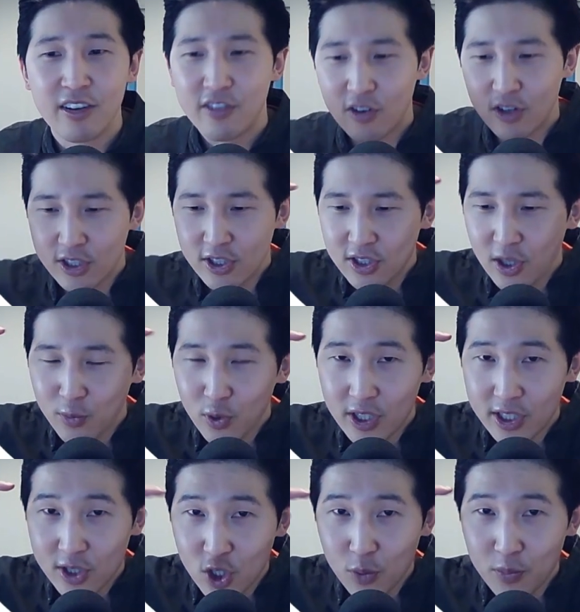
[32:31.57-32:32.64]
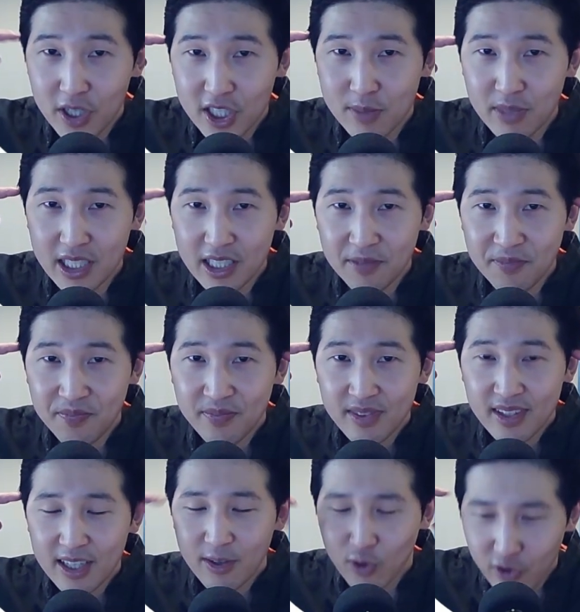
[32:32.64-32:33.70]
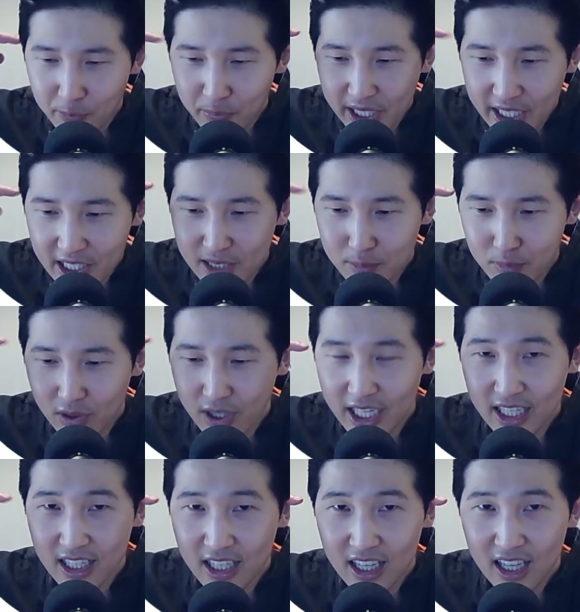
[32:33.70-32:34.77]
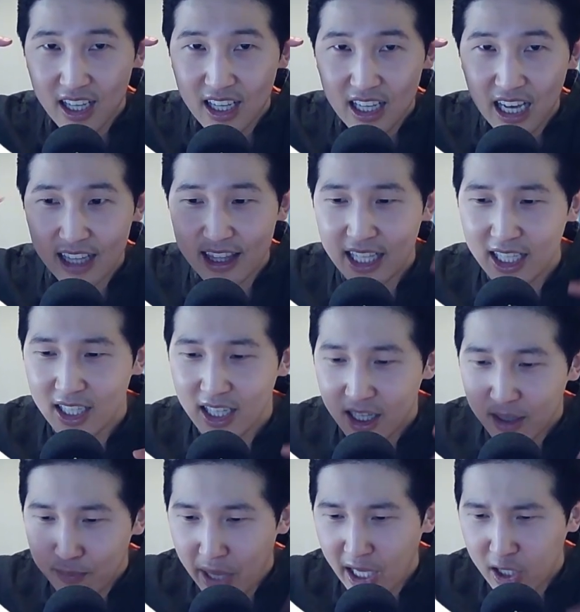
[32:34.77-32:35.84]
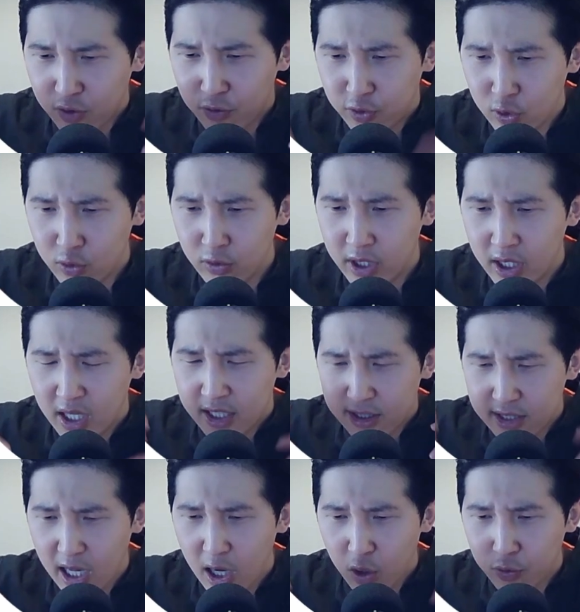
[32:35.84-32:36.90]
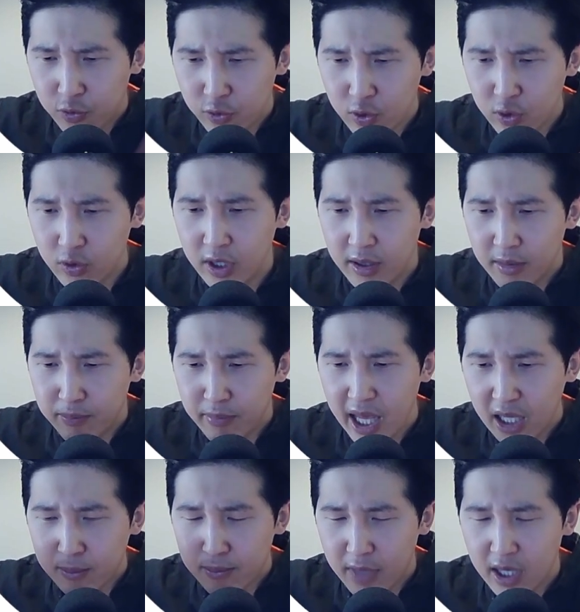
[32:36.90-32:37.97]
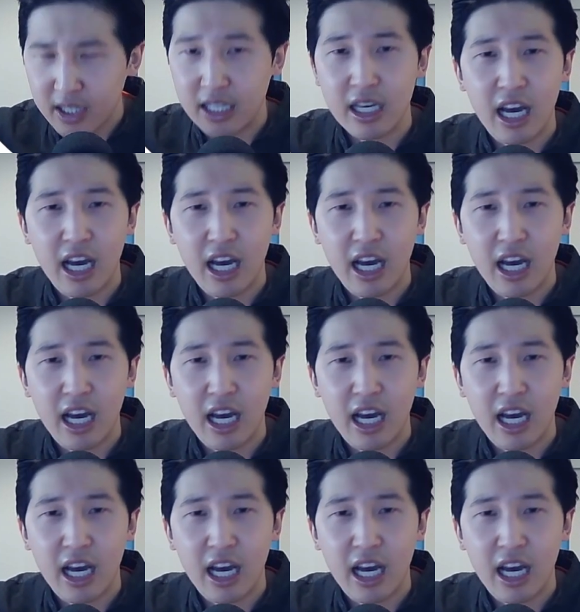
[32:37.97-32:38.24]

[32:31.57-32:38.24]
For someone as stupid as me, with a peanut brain, I think make food, sell food, make money.